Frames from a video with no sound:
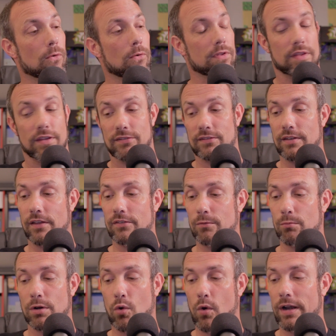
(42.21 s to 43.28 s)
This
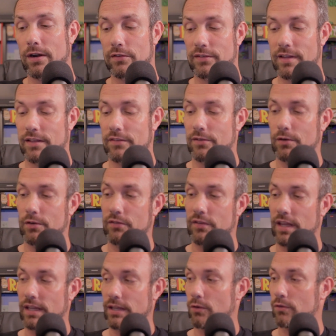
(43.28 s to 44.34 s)
doesn't require sensors.
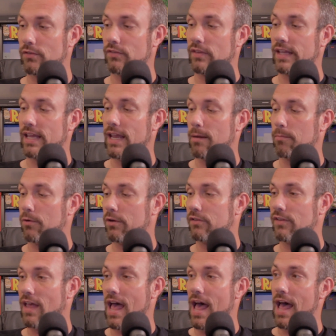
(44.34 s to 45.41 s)
It uses the
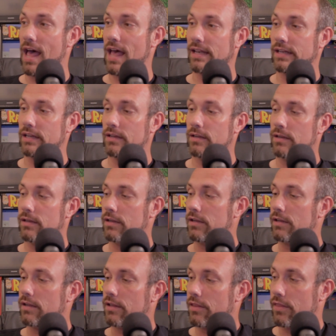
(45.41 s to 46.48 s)
cameras on
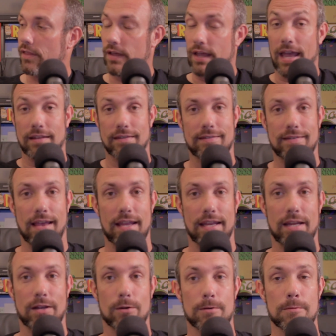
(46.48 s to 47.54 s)
the headset
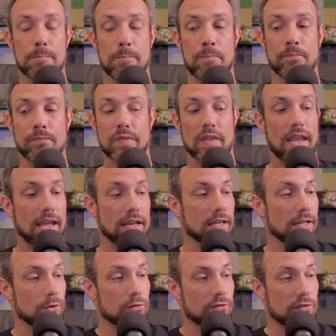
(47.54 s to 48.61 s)
here, and
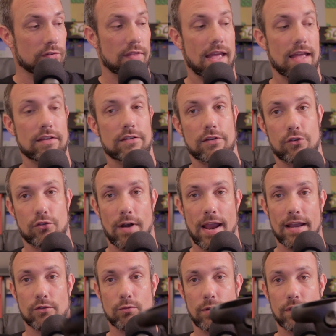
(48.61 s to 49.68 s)
it uses that to
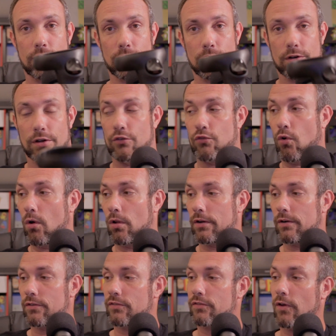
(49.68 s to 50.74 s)
track with your controllers.